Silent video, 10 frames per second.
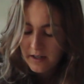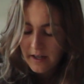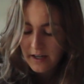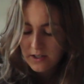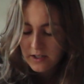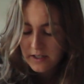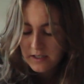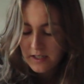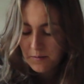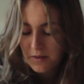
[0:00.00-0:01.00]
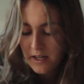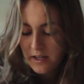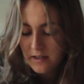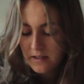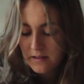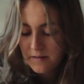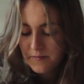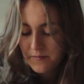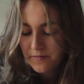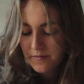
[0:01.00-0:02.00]
actually attempt that, and
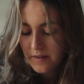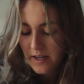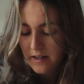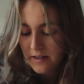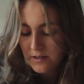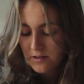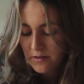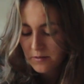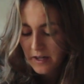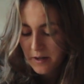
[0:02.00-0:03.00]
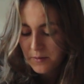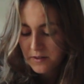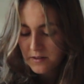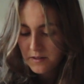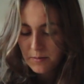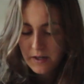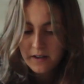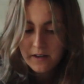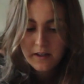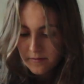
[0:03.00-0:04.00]
I'll let you know what happens. But
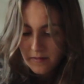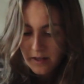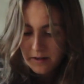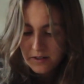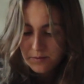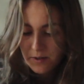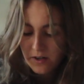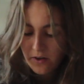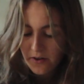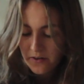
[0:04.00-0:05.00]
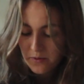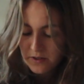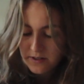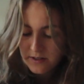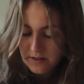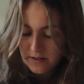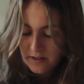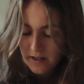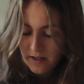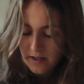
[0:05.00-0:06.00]
I just want to learn what's
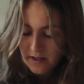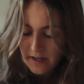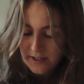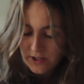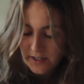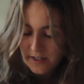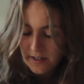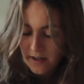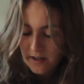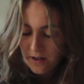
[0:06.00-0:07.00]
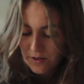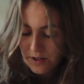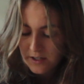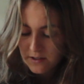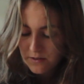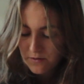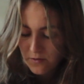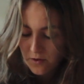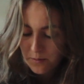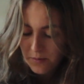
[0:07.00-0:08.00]
actually healthiest
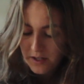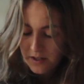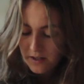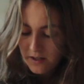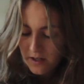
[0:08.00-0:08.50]
for me,